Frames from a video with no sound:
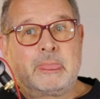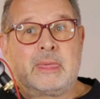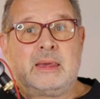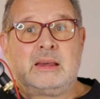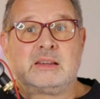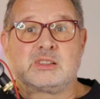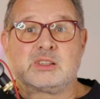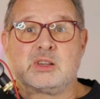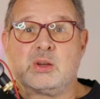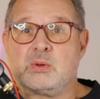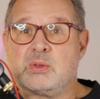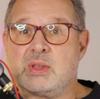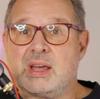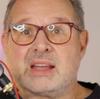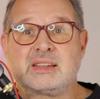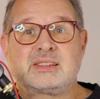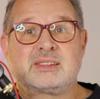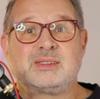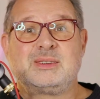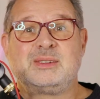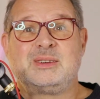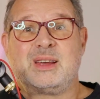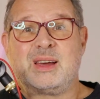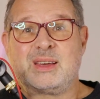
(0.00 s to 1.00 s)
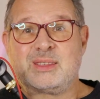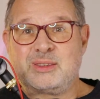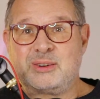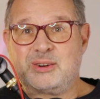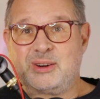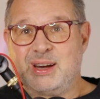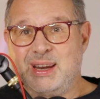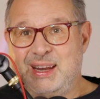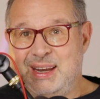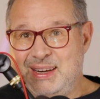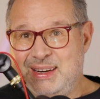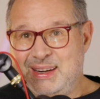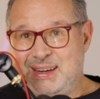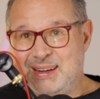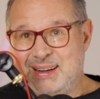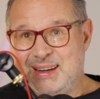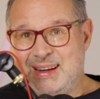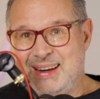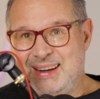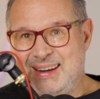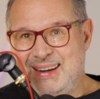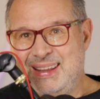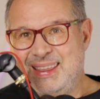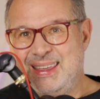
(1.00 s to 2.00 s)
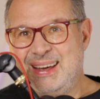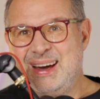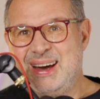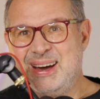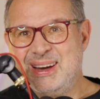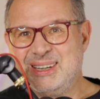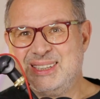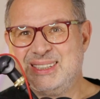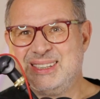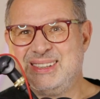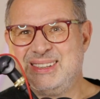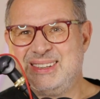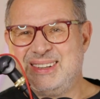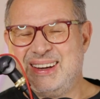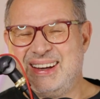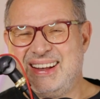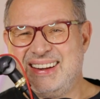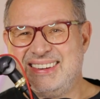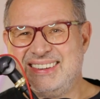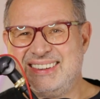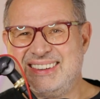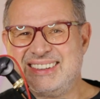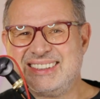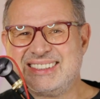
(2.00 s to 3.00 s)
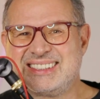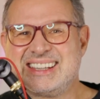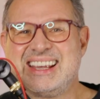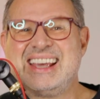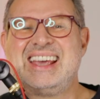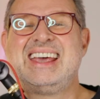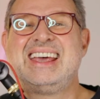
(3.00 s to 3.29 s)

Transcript: so that's another eighty ninety thousand dollars.